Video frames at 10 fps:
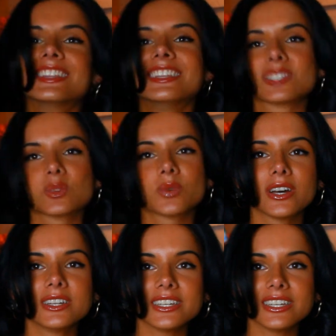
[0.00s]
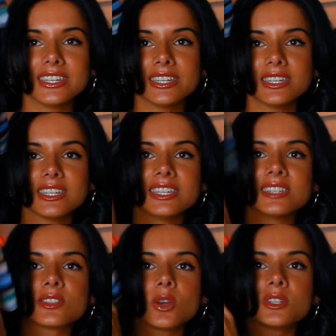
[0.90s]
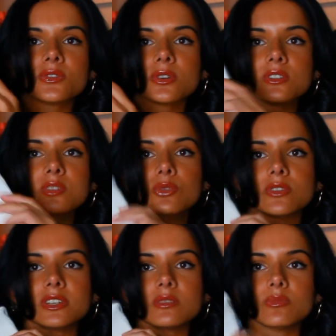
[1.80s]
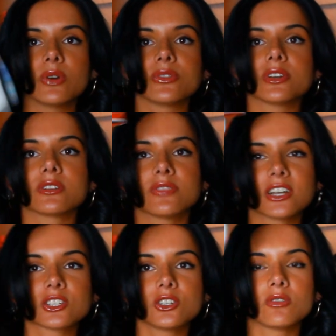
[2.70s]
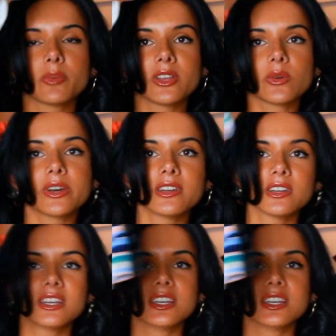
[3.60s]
This one is so difficult to move in. Both are Fashion Nova, by the way.